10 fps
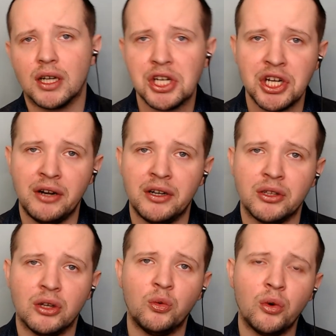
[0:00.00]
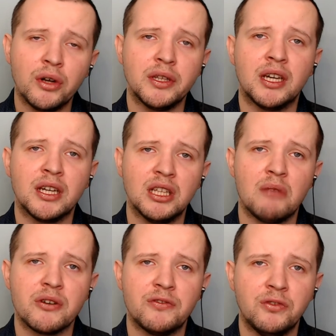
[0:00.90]
shared on World
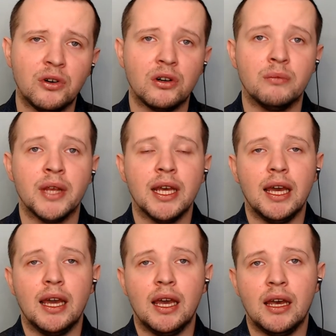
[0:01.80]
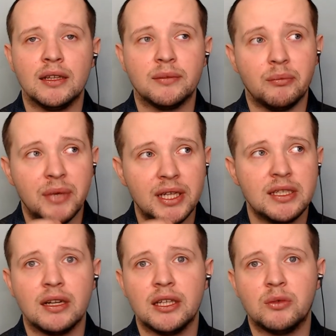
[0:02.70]
Economic Forum, and
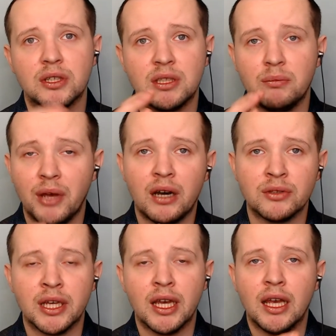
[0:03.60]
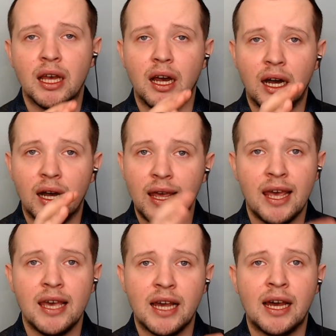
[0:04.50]
basically it was about
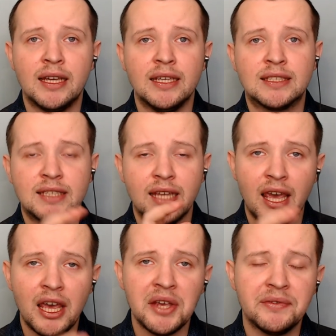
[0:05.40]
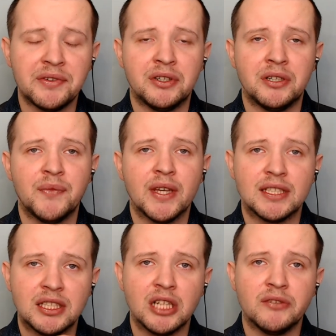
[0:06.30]
AI is either
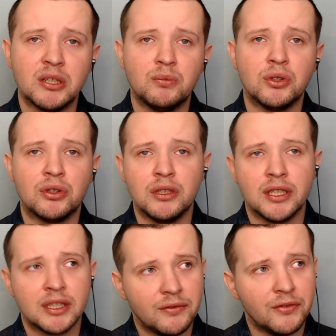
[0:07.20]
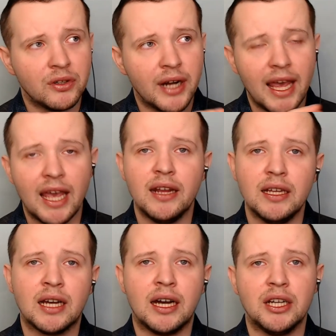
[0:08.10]
silver bullet for
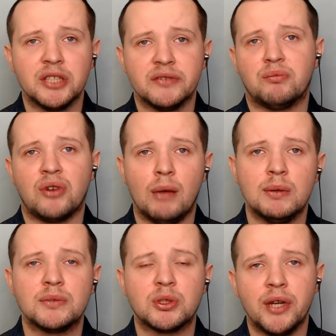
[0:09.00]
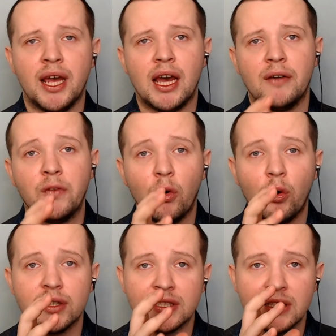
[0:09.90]
any kind of problems we have,
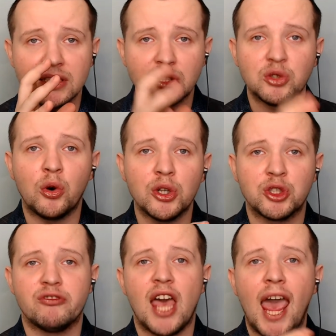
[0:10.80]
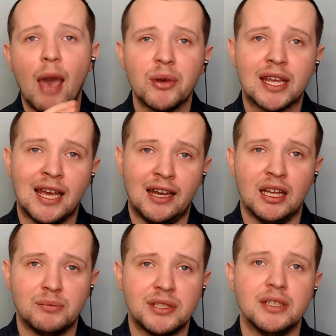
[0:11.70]
or is it source of
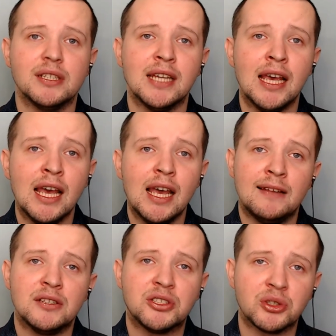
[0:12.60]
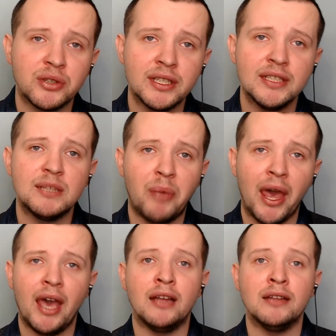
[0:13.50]
apocalypses, and it's really
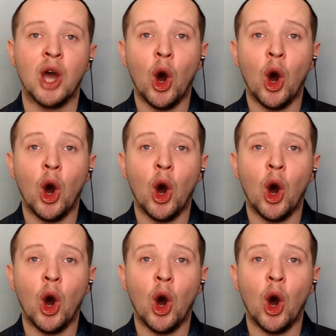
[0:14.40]
depend